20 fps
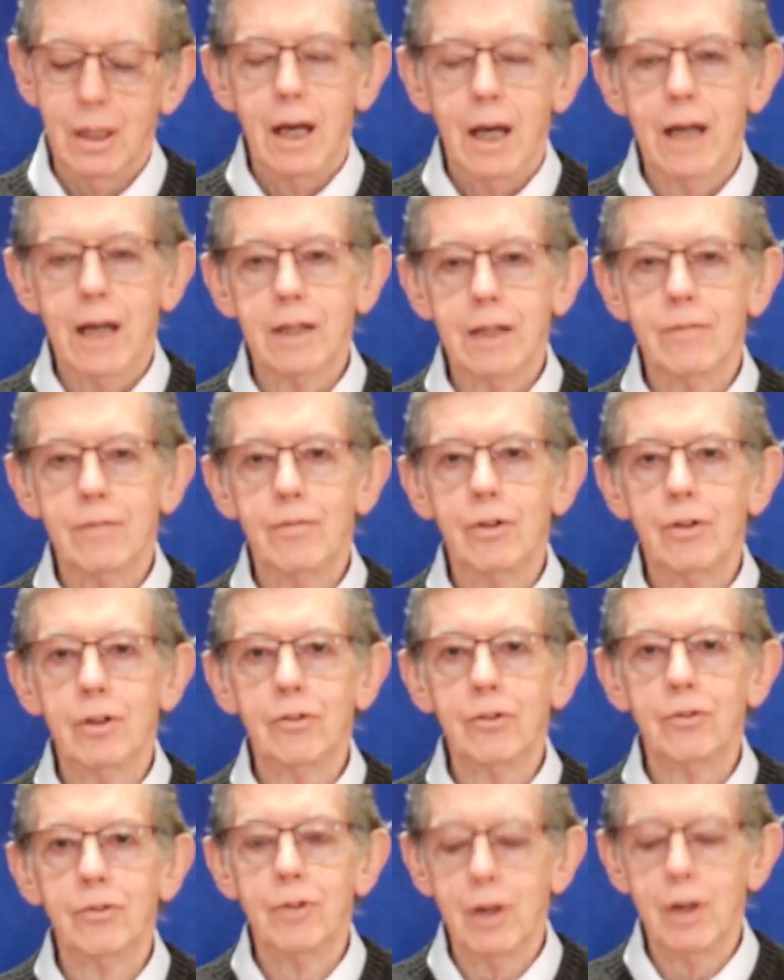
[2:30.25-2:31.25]
and in
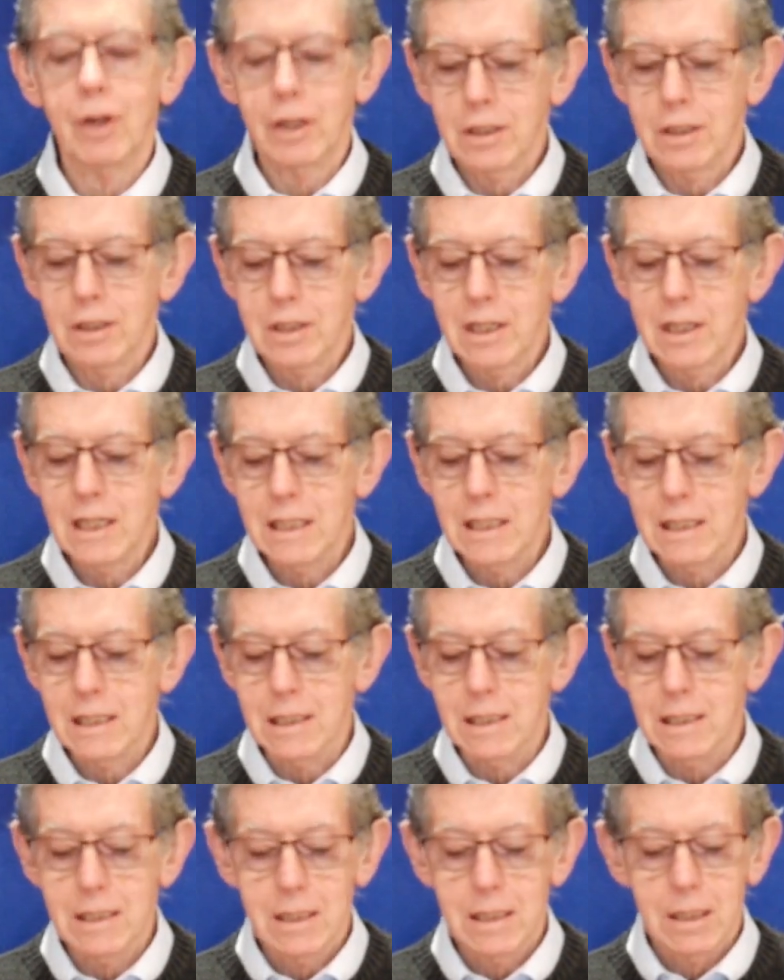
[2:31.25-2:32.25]
verse
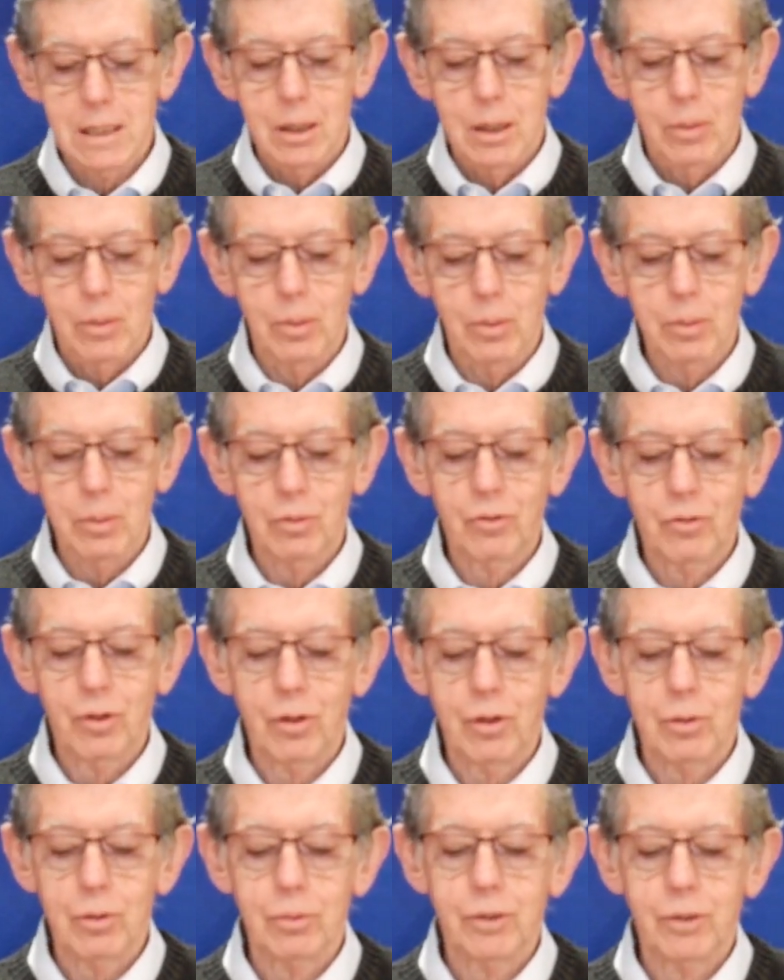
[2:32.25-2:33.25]
19, we were
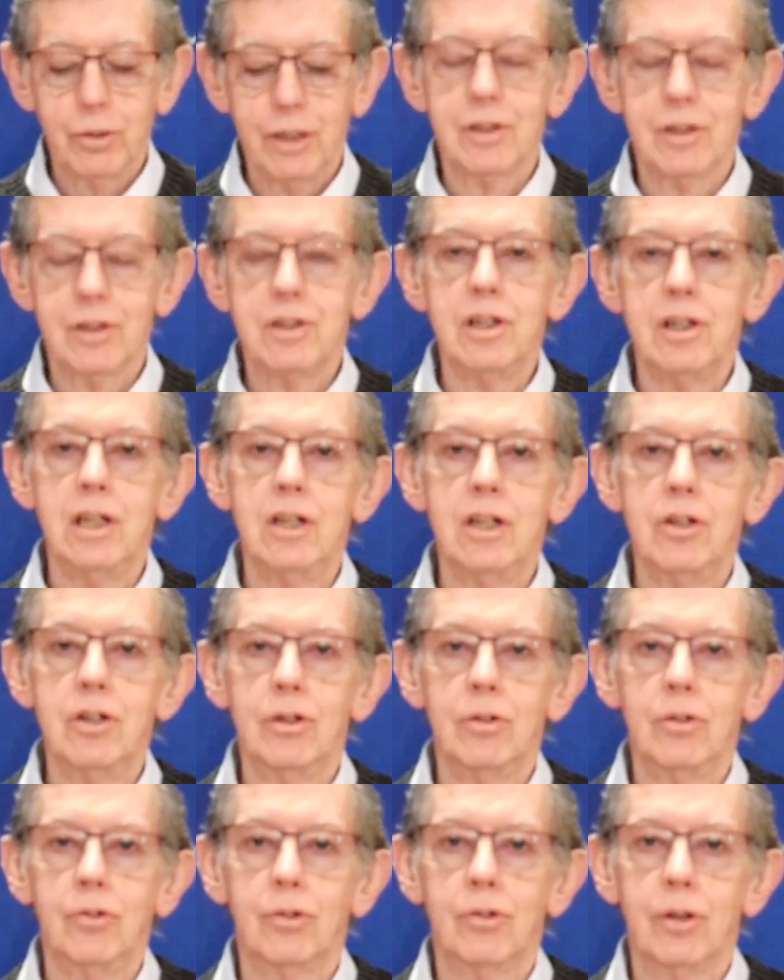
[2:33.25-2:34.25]
told that the
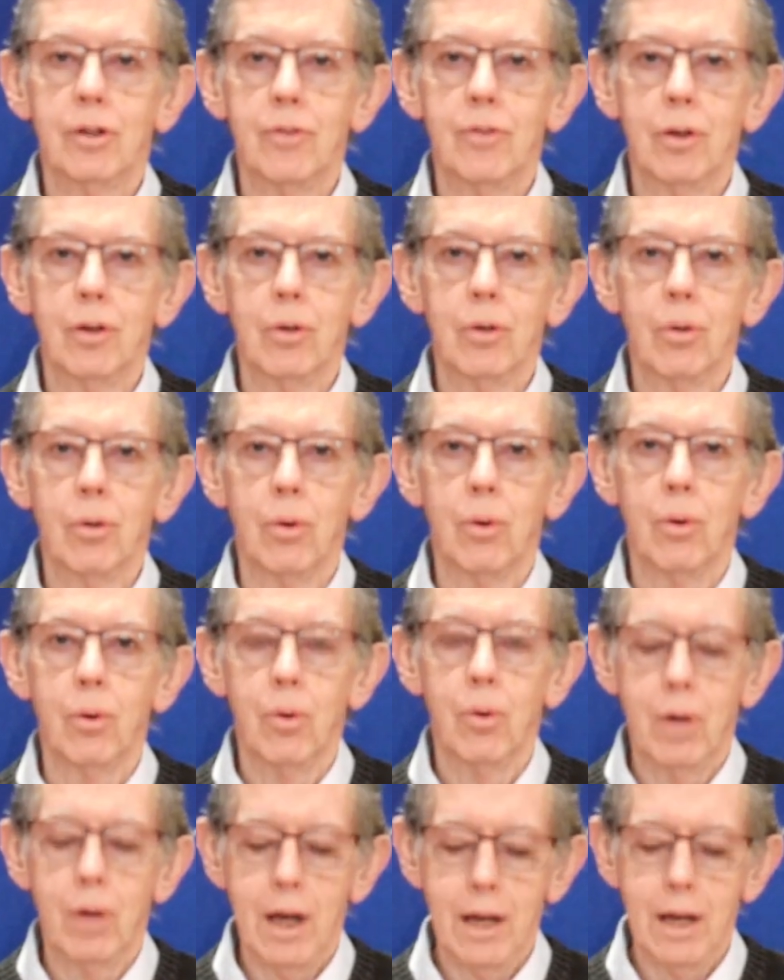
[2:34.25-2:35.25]
teachers of the
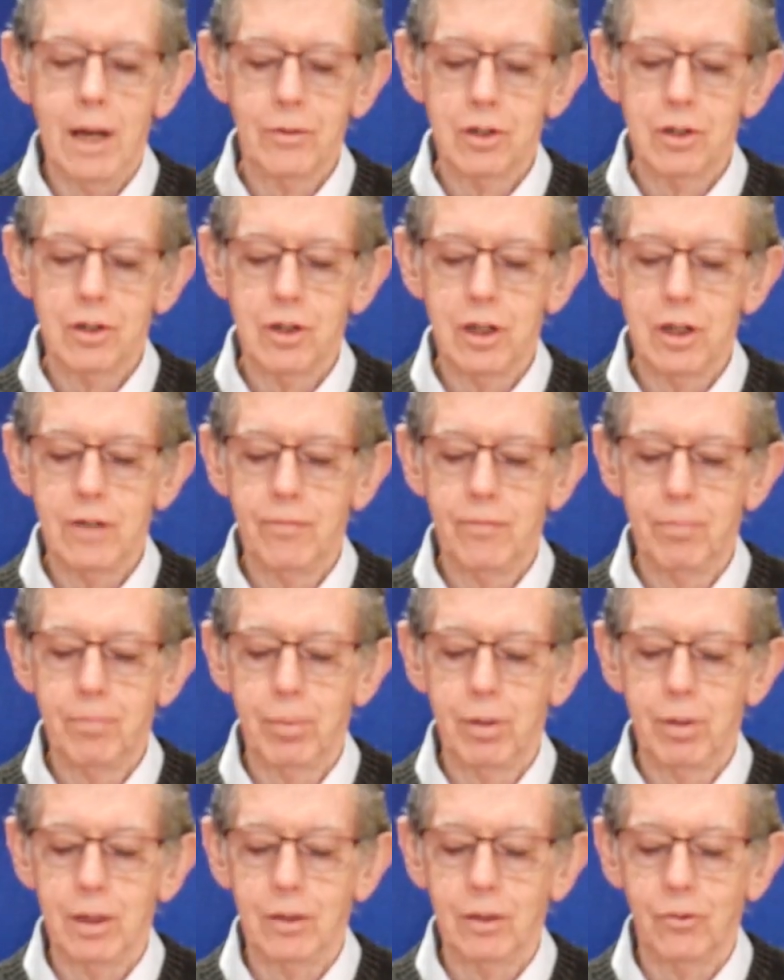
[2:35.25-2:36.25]
law and the chief
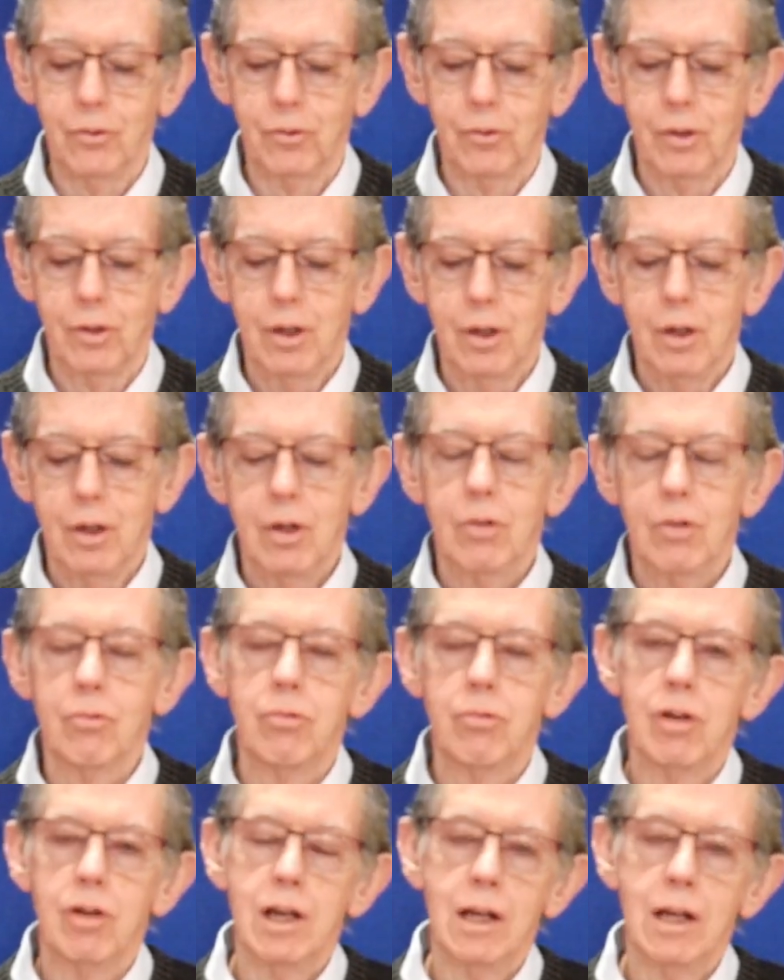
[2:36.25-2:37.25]
priests
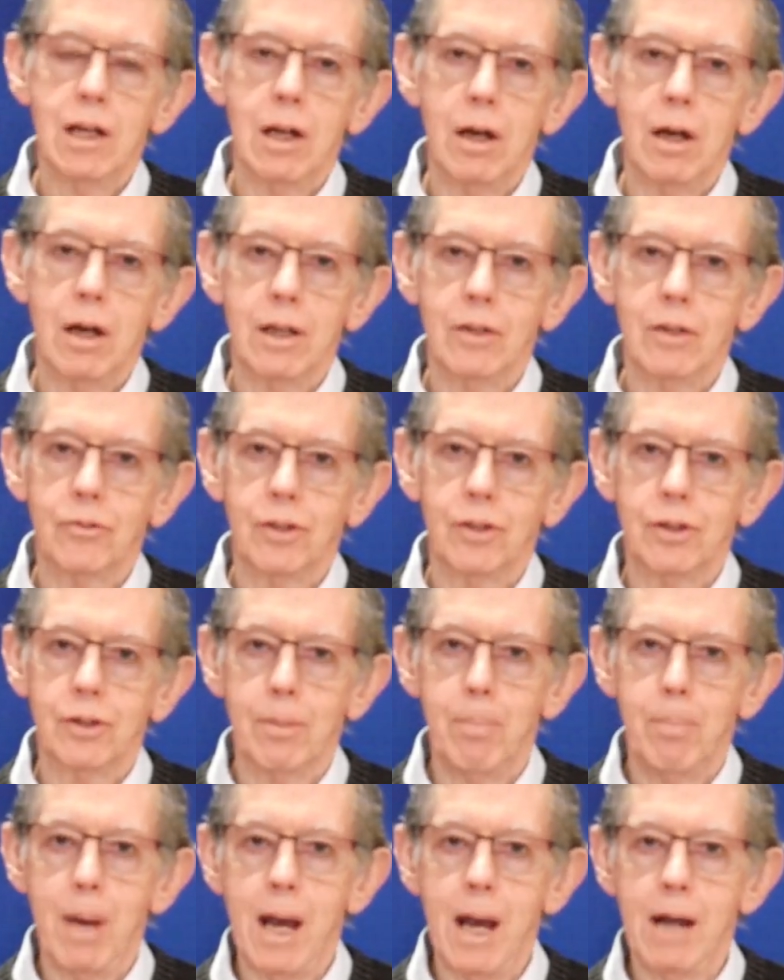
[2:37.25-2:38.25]
realized that the
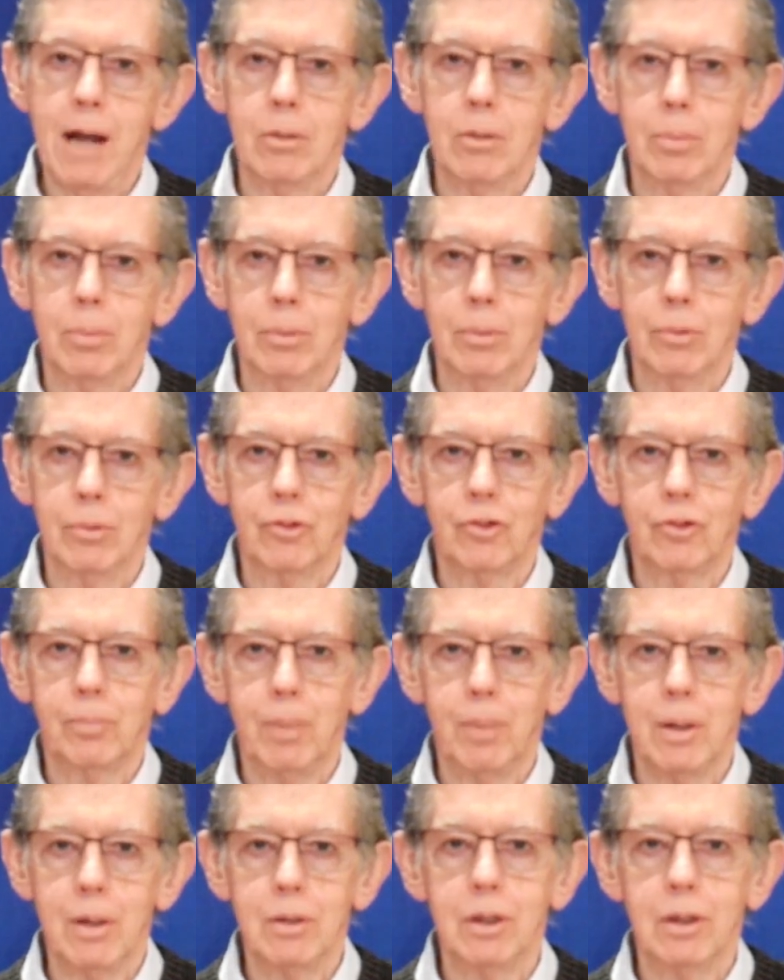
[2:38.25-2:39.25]
parable was
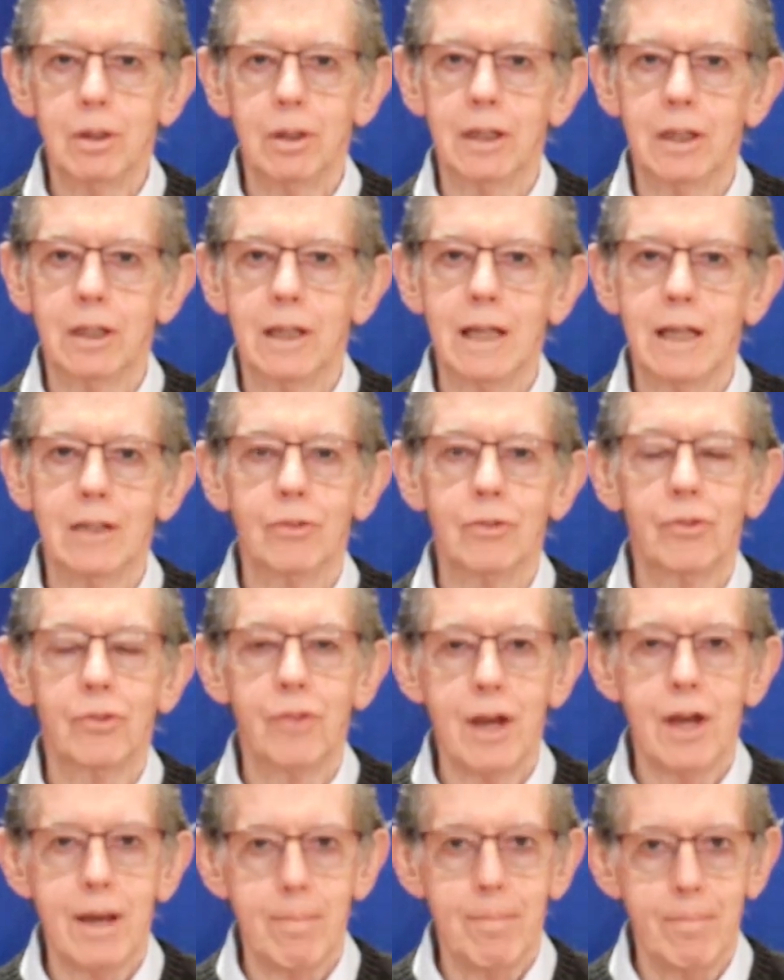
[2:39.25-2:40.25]
spoken against
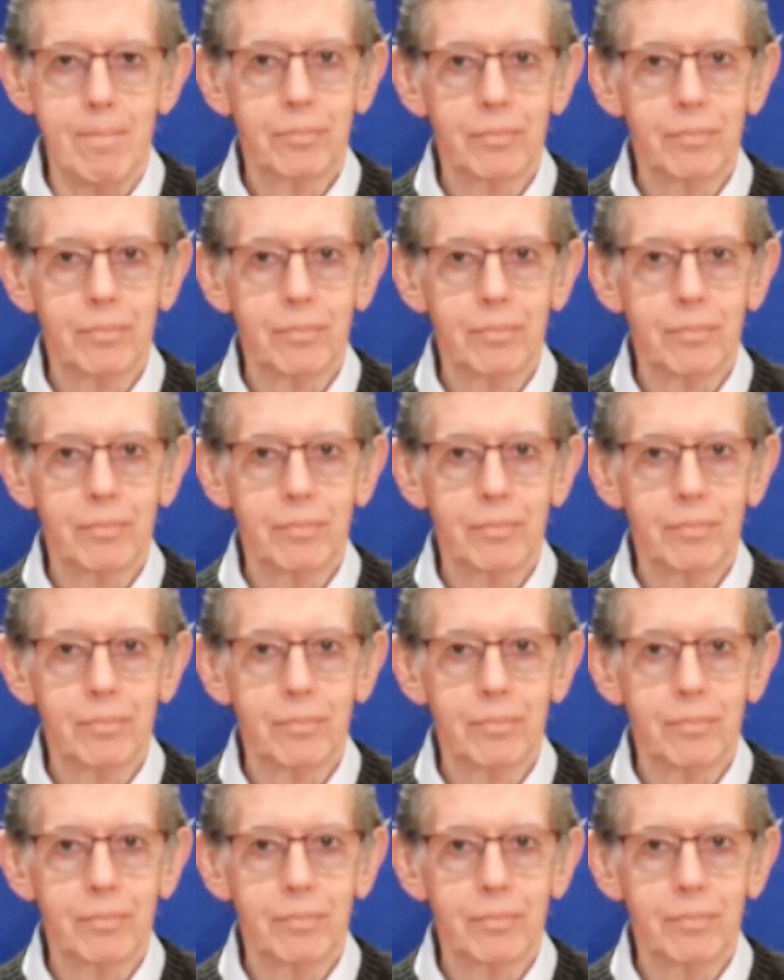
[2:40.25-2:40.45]
them.